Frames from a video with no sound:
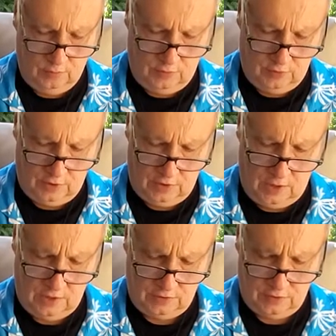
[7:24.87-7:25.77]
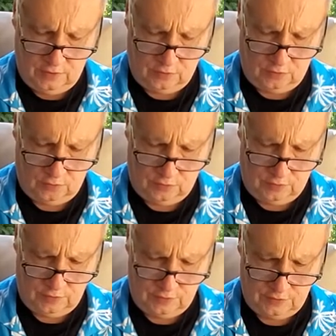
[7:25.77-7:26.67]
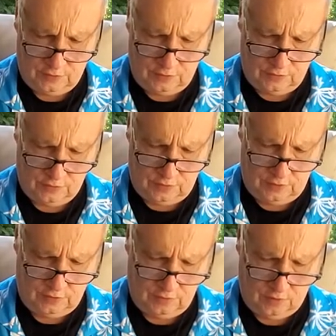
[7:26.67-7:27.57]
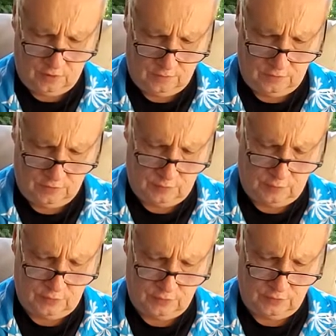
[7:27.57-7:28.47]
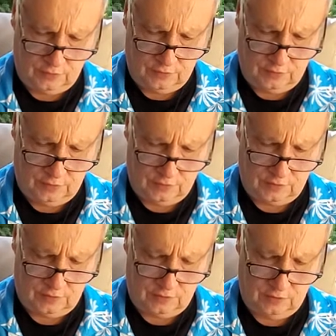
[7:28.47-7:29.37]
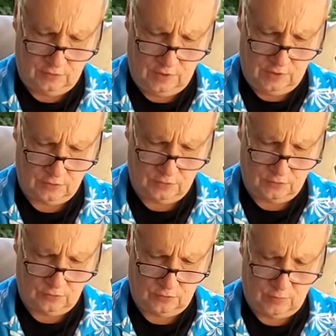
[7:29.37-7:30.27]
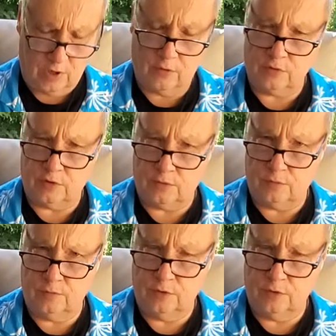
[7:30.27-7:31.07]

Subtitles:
But I gotta tell you, with this energy of this person, it's like they're not sure about you.